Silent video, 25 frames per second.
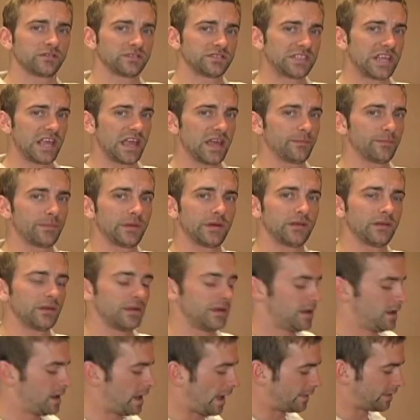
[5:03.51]
tamp it,
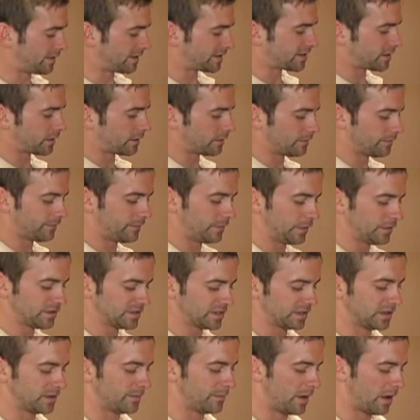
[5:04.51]
and then start
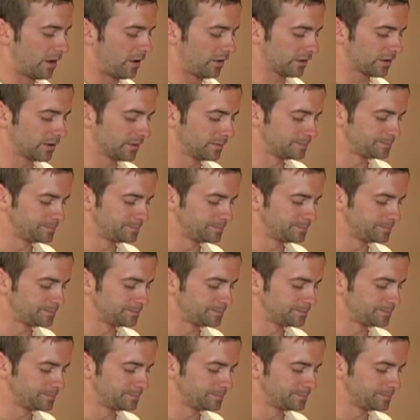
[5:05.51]
infusing the milk.